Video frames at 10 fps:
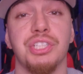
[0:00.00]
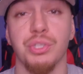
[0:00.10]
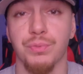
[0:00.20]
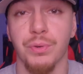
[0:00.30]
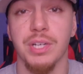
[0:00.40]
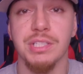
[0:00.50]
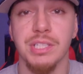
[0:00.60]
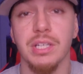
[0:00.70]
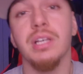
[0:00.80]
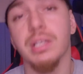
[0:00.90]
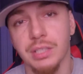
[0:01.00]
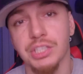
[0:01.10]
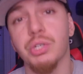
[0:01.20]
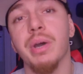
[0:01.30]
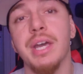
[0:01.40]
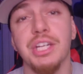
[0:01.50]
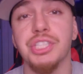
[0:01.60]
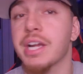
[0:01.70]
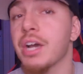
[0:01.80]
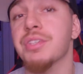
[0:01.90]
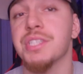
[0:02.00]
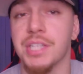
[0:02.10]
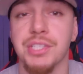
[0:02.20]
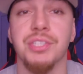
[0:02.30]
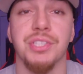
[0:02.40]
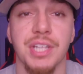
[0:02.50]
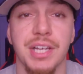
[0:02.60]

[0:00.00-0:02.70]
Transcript: to do for us, let's go ahead and check out the sensors